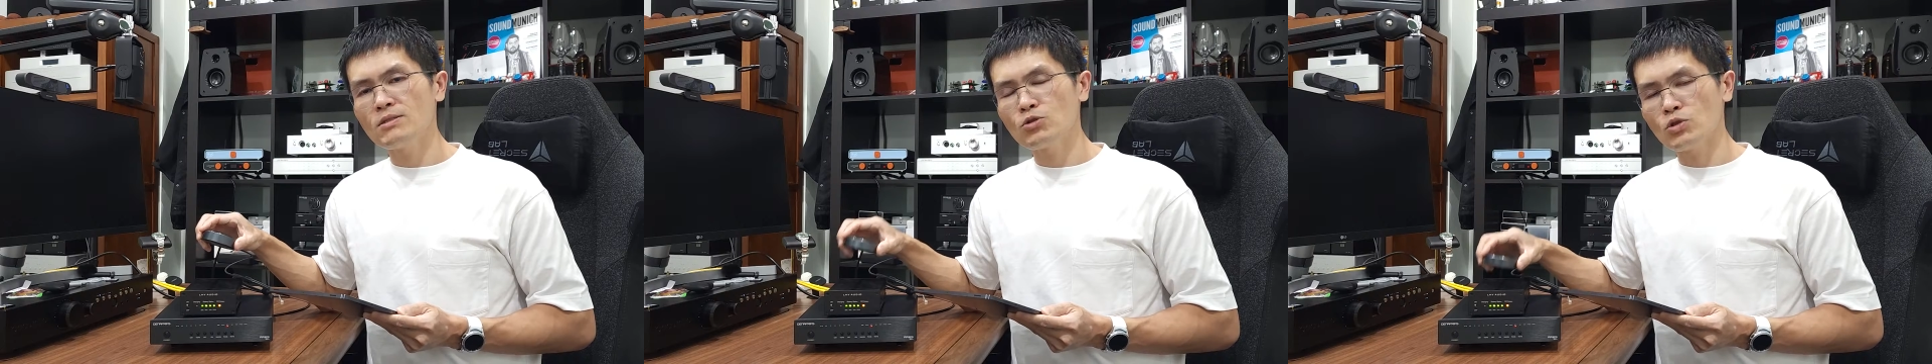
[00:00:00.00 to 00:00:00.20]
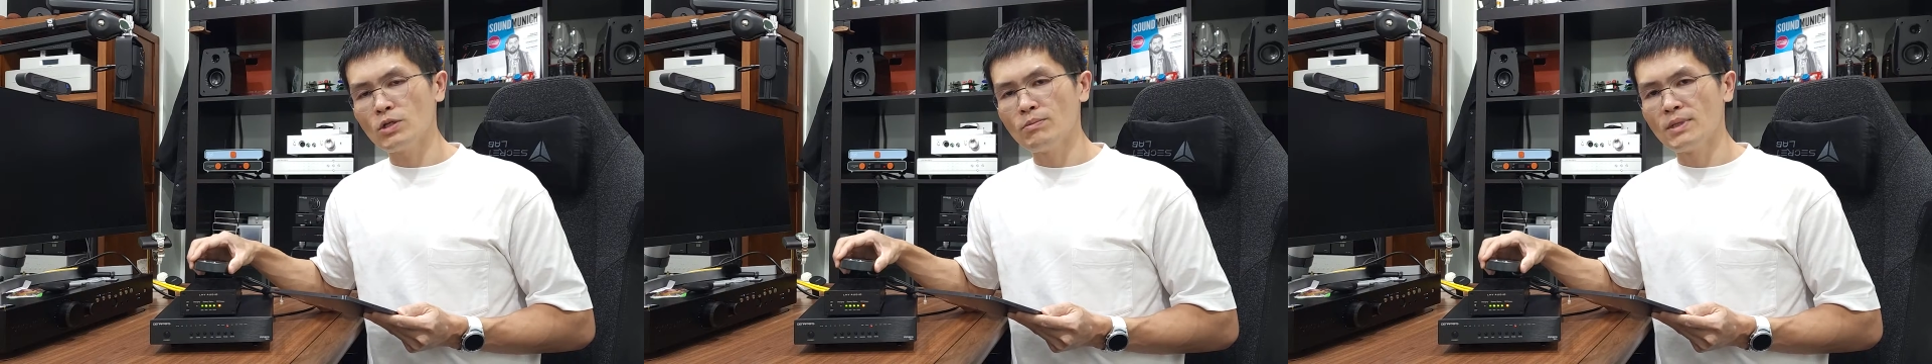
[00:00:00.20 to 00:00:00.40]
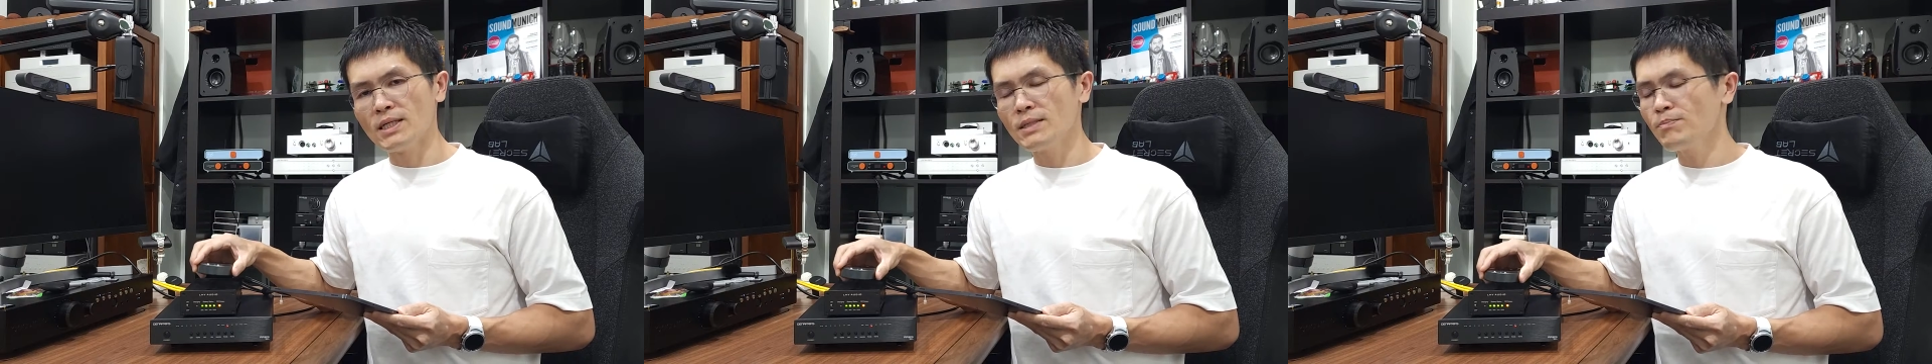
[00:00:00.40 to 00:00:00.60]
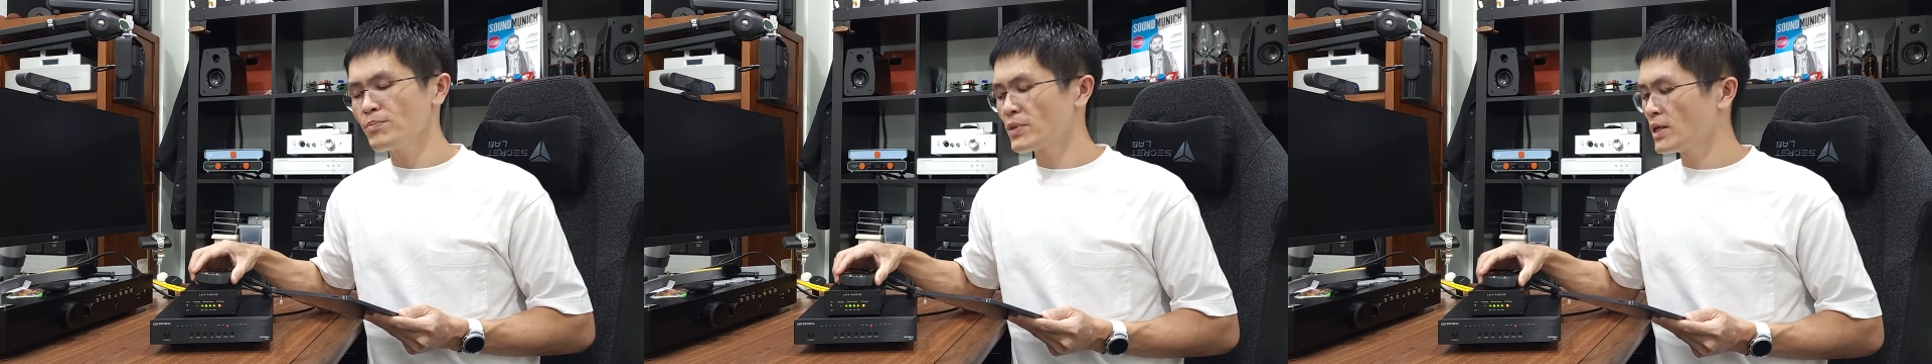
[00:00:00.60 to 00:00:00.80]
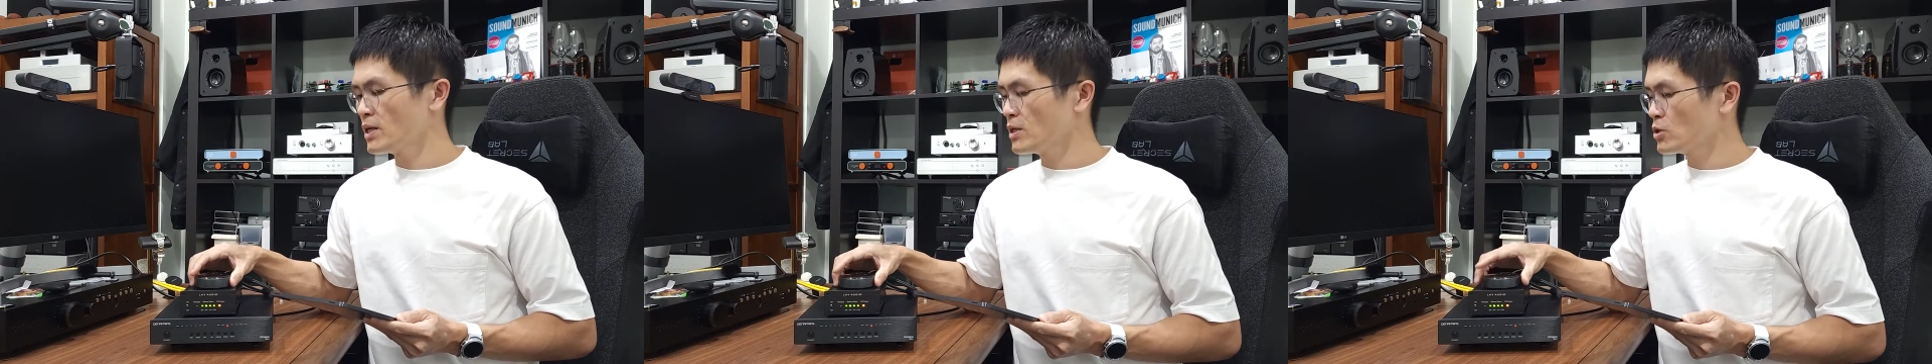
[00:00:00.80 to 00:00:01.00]
streamer
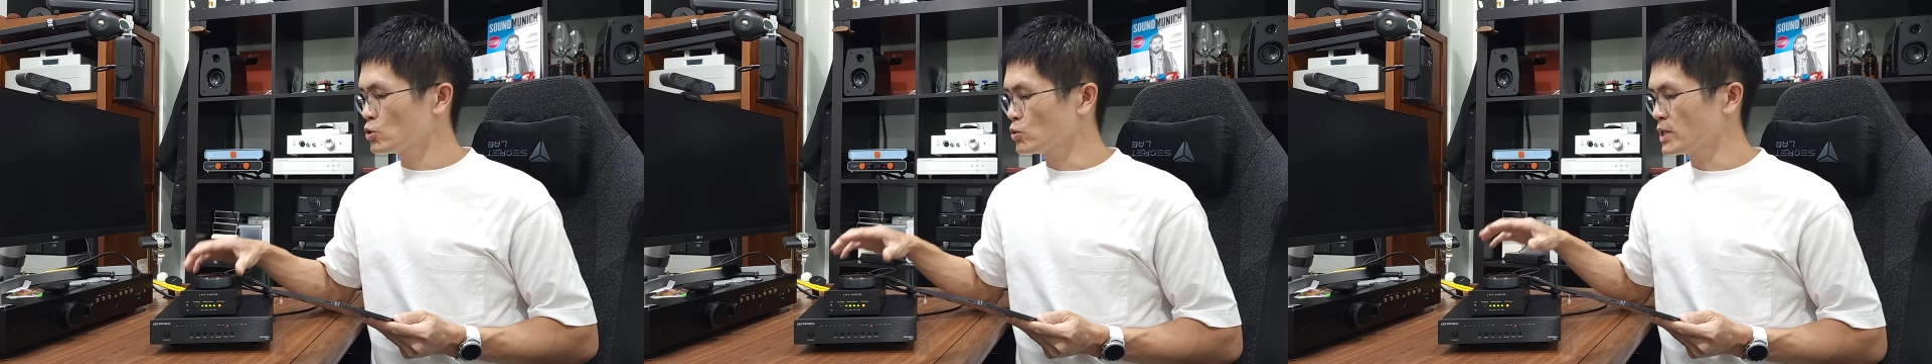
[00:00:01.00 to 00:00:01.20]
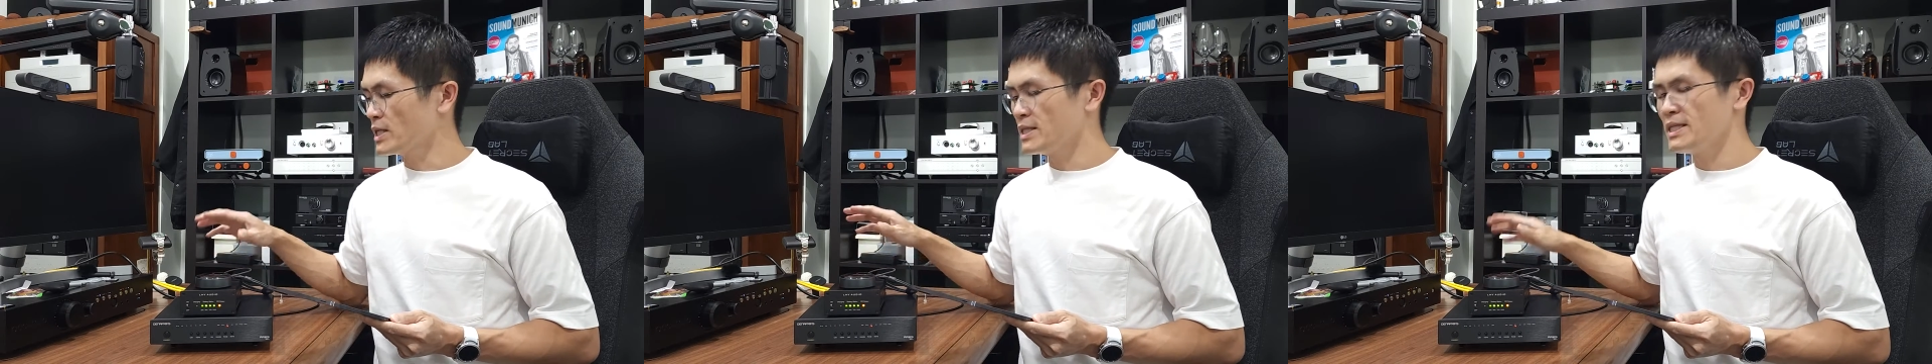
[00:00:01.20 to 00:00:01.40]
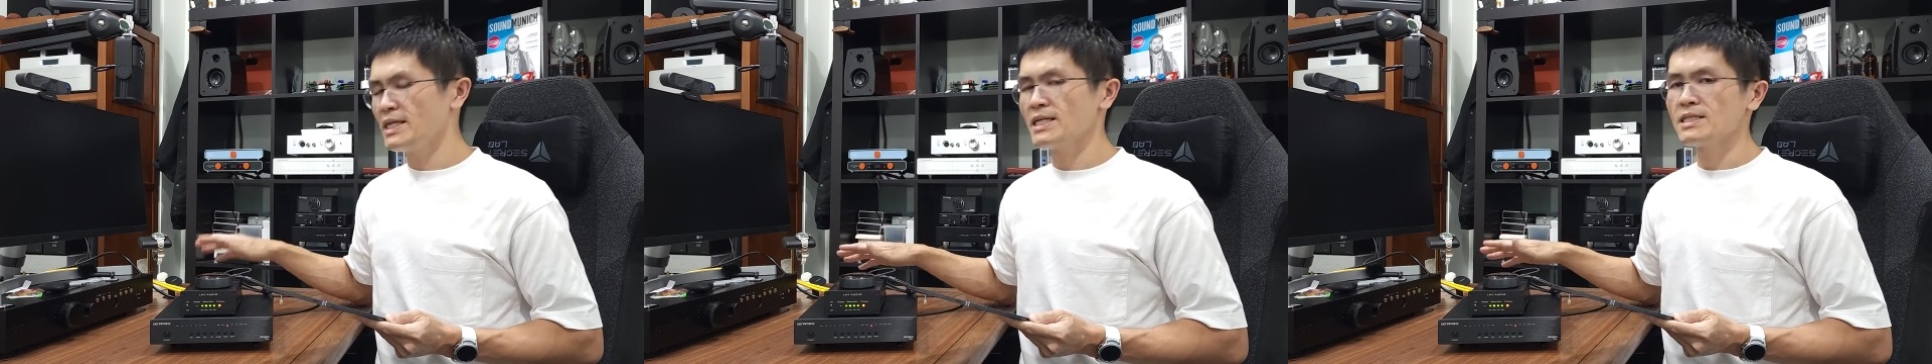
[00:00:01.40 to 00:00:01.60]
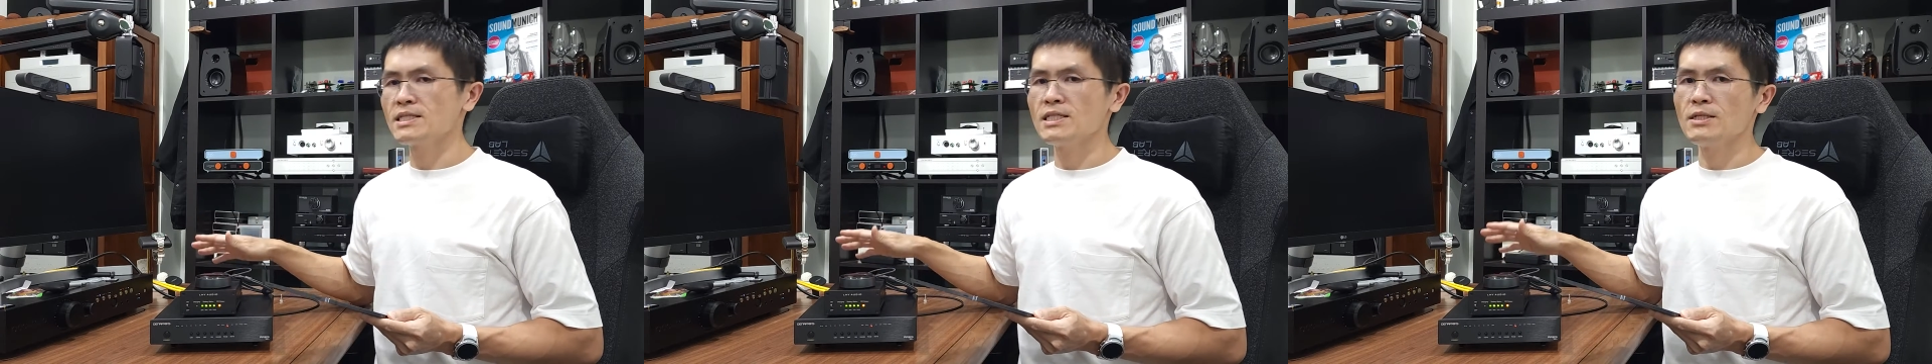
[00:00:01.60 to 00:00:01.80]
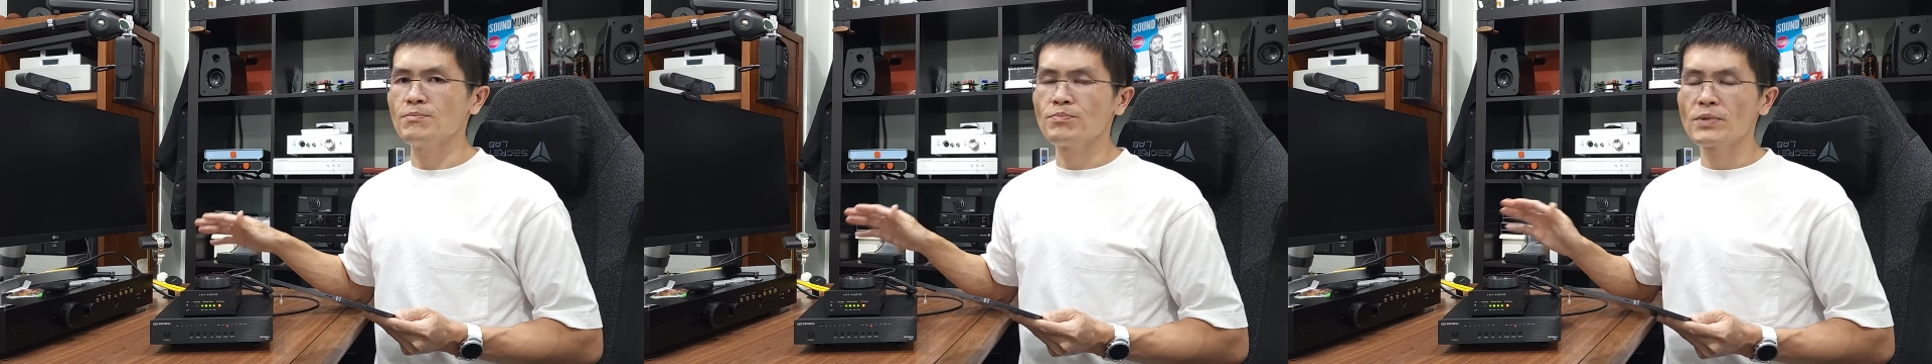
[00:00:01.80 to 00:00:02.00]
to the
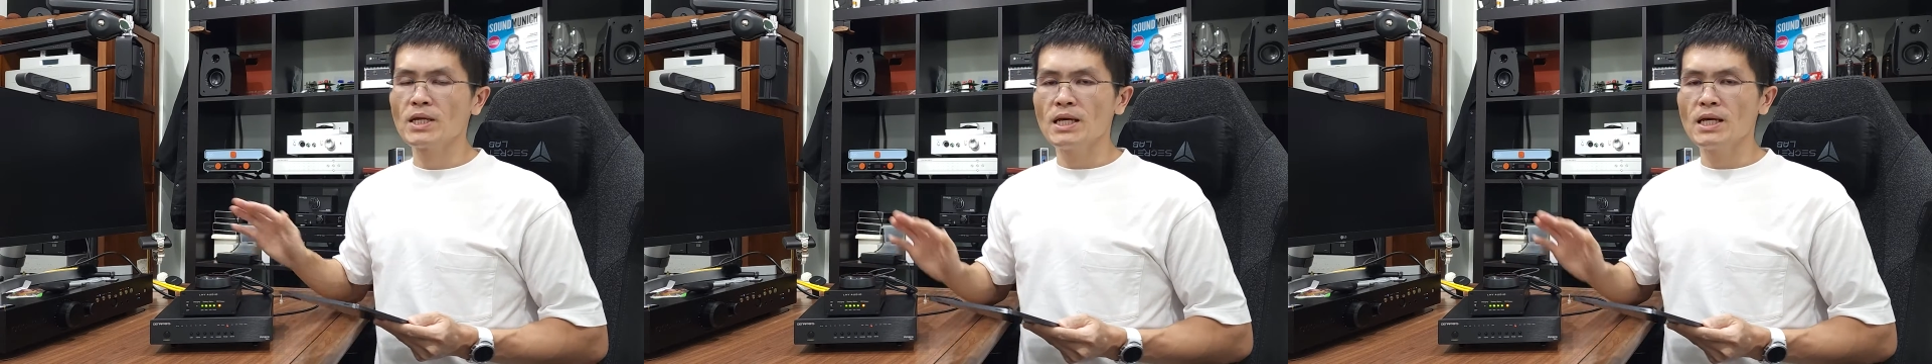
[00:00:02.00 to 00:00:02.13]
DAC.